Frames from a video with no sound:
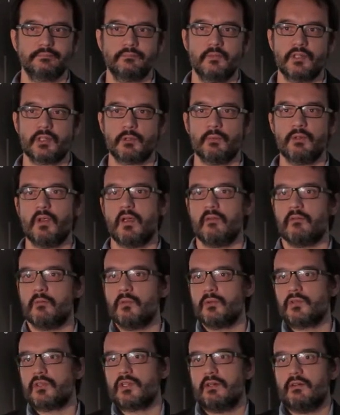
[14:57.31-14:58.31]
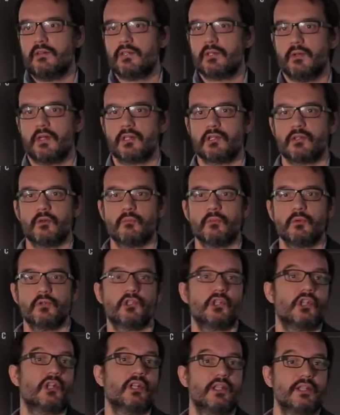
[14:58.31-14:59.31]
So when you have a more serious question or more
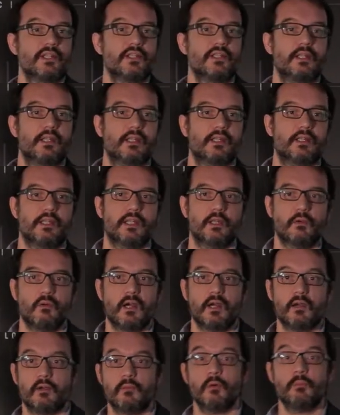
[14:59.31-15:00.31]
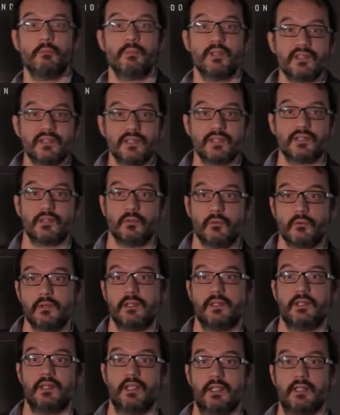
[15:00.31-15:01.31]
journalistic inquiry or more
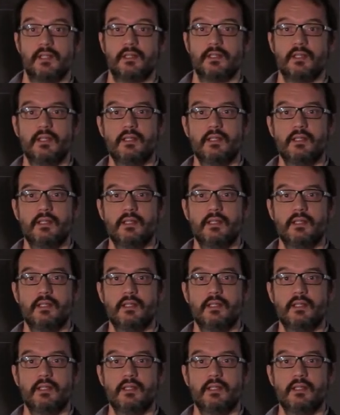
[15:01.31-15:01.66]
business-orientated